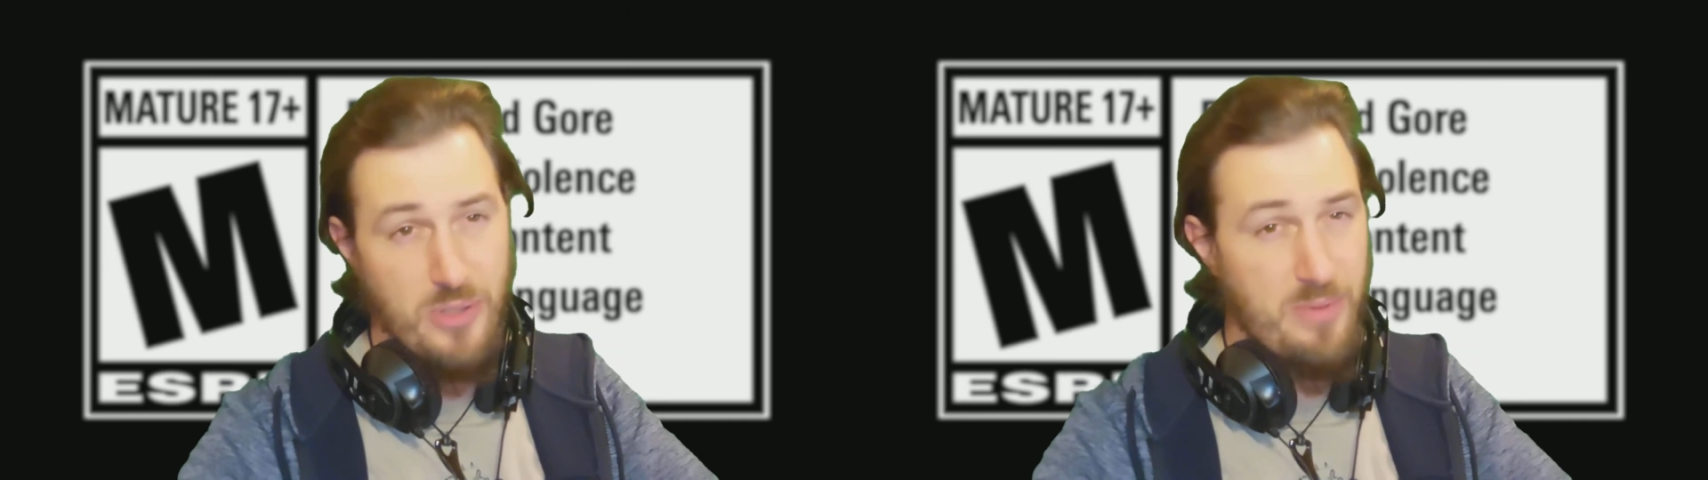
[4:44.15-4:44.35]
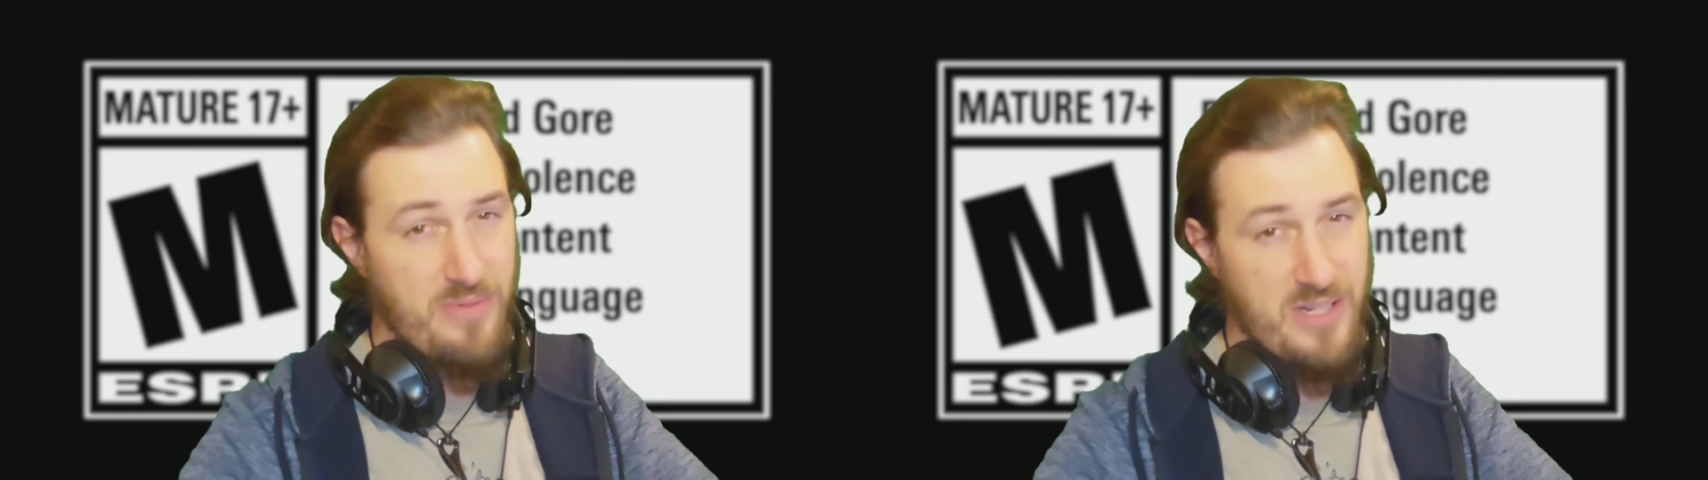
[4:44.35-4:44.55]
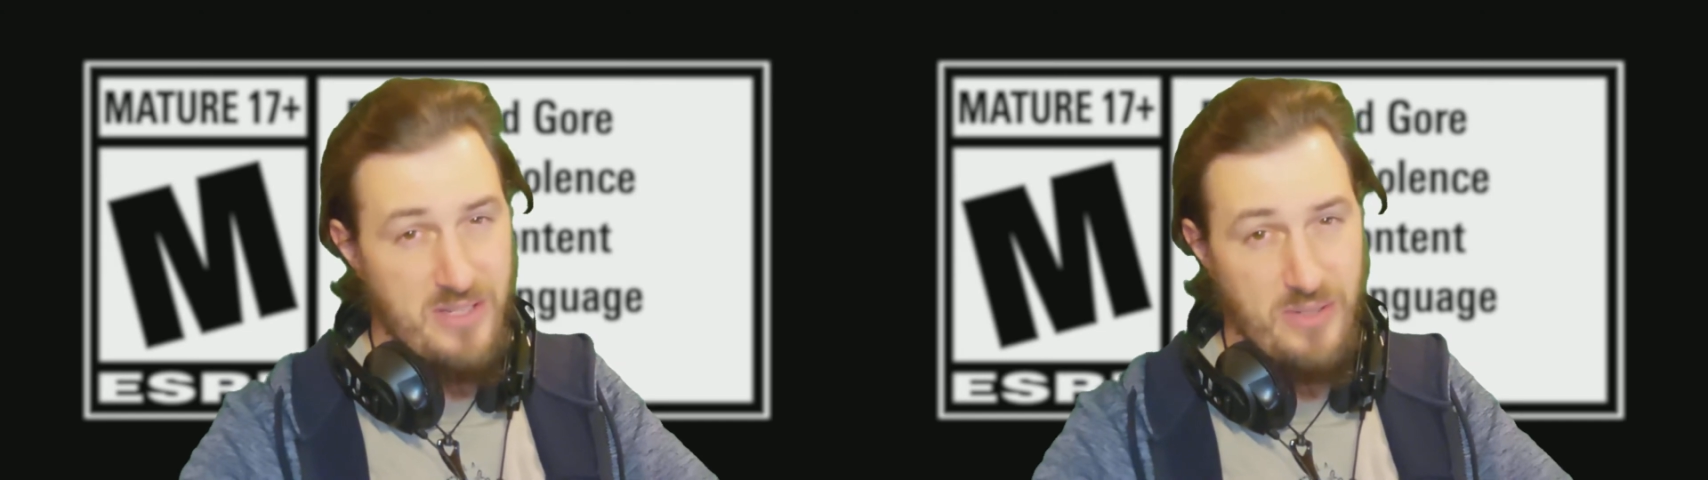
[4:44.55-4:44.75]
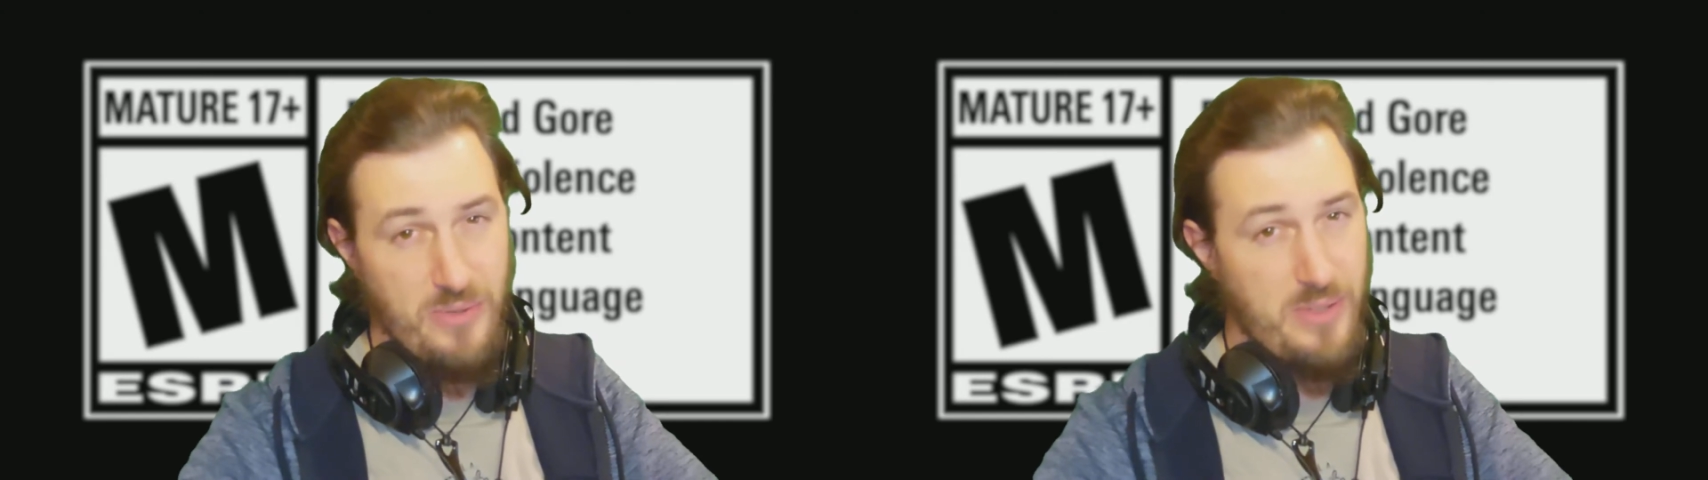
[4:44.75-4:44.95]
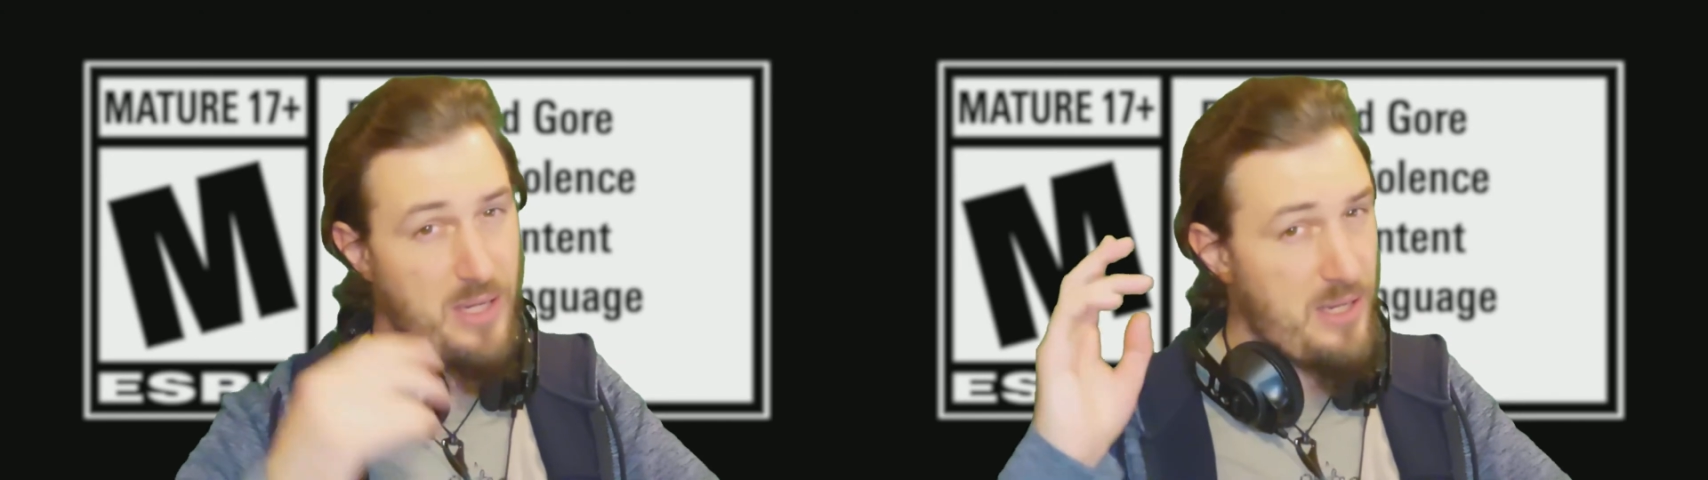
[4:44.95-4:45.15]
coming very
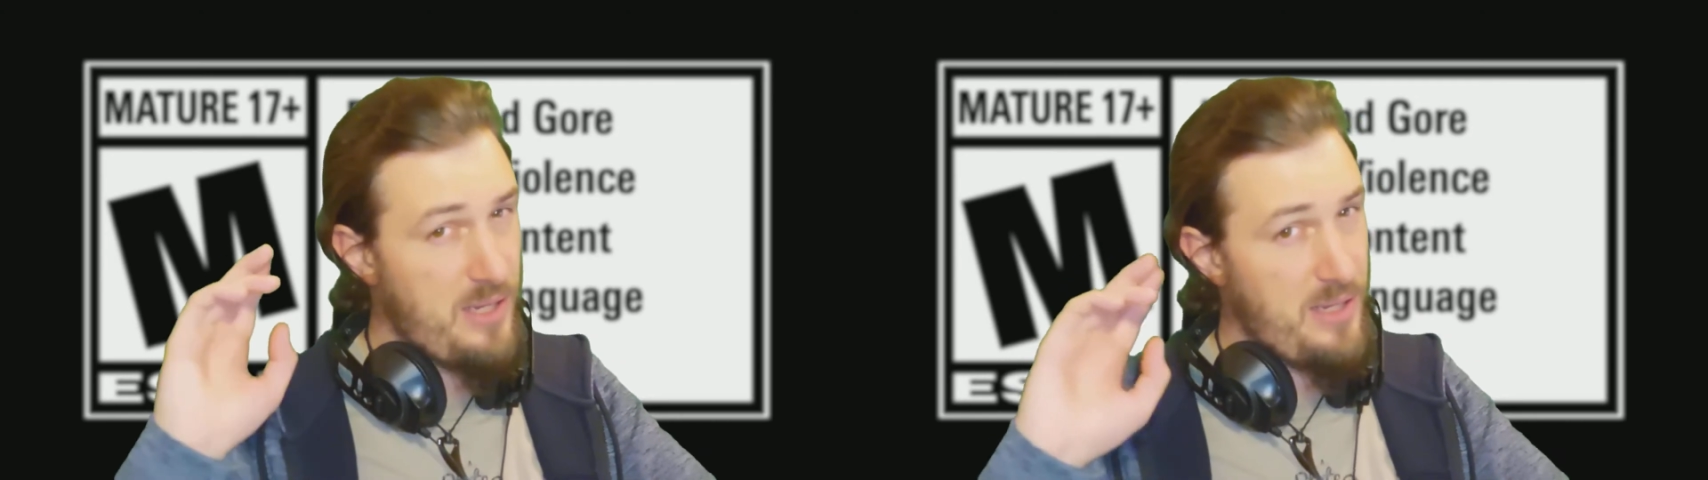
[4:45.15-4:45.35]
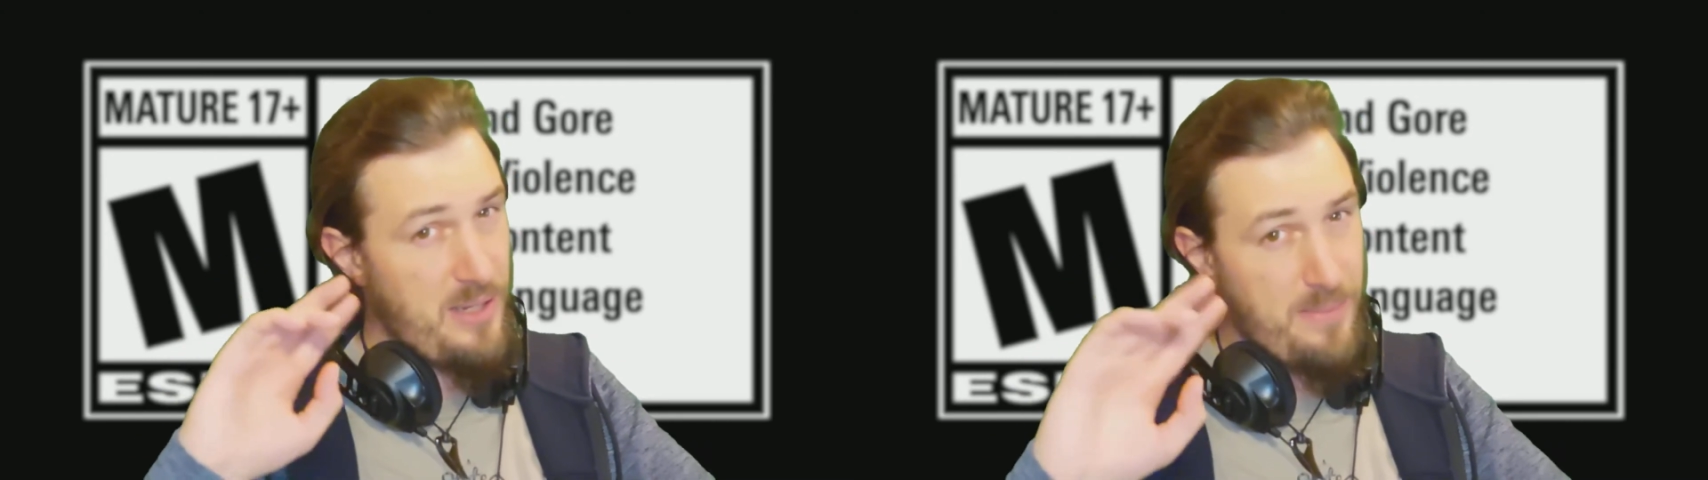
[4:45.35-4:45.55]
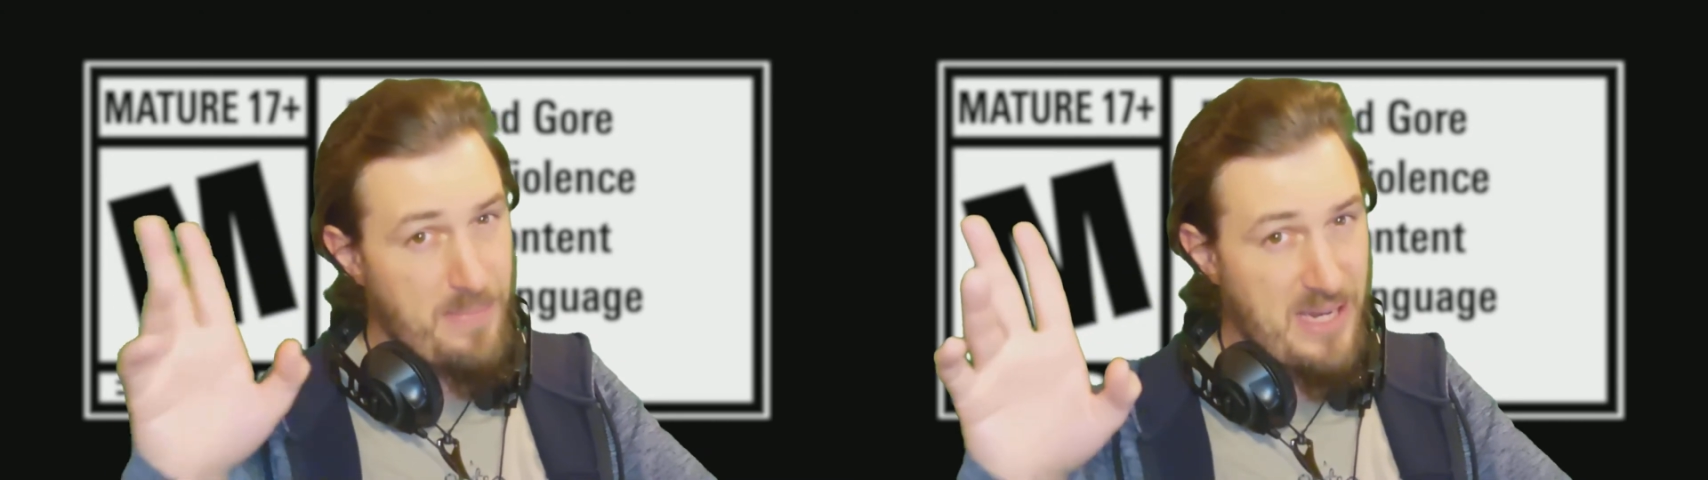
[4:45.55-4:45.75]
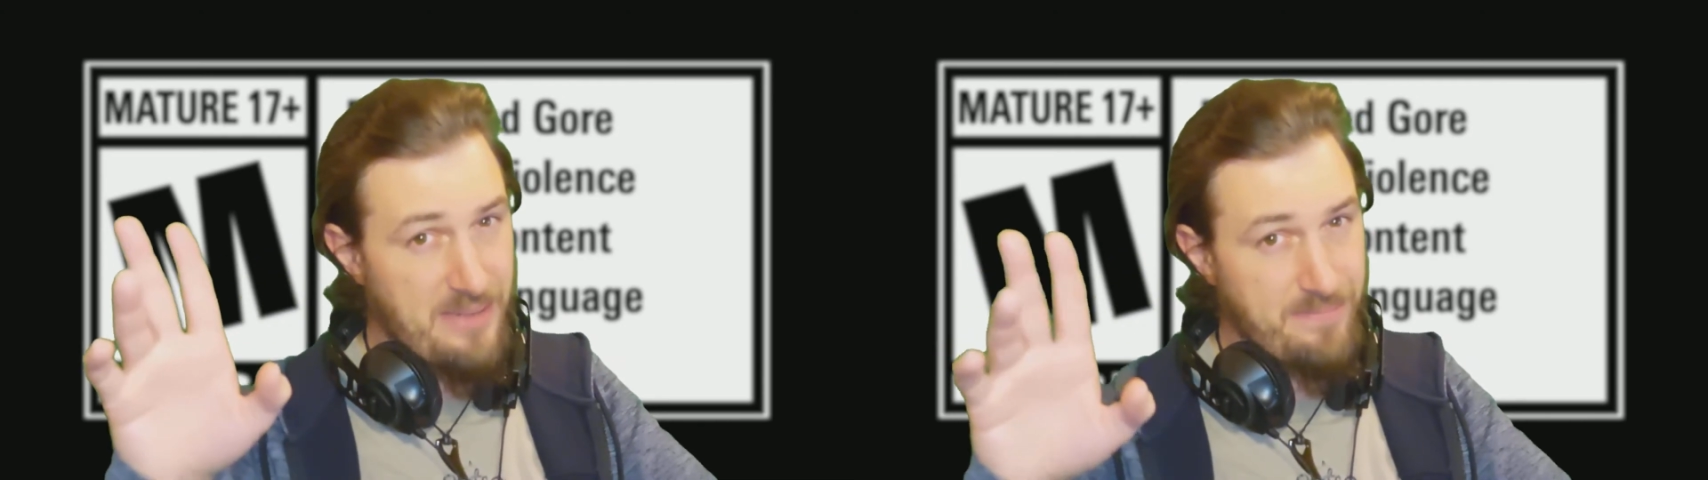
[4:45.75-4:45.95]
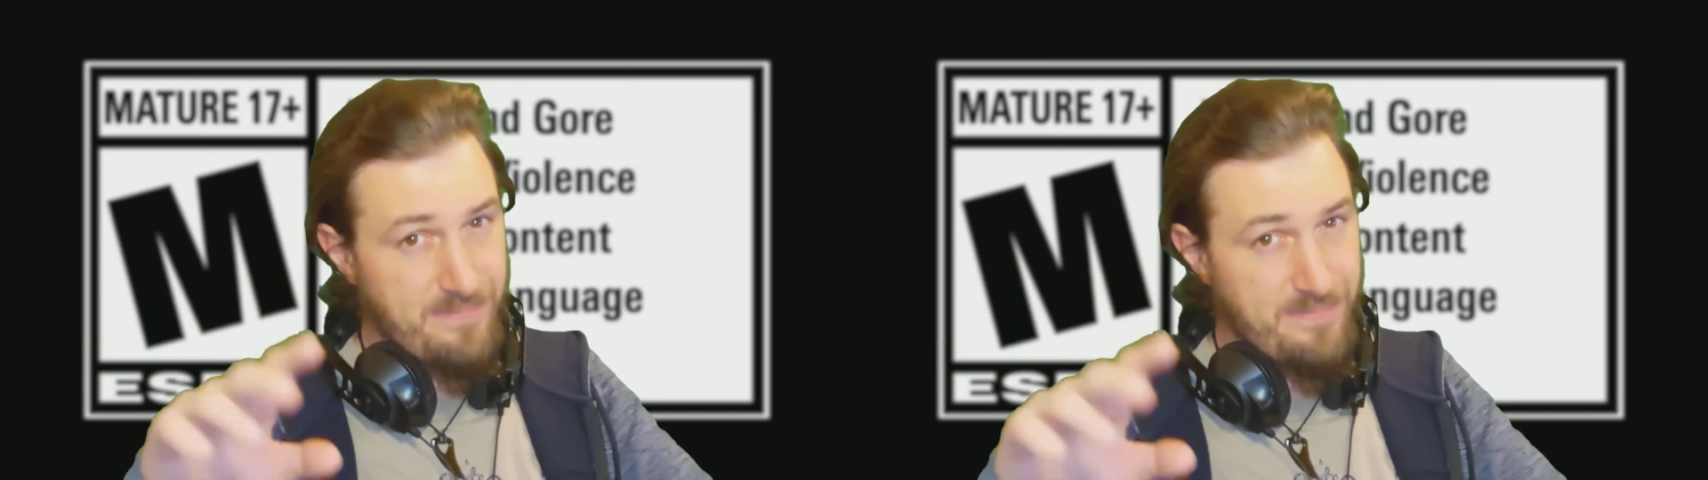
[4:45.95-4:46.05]
soon. Bye.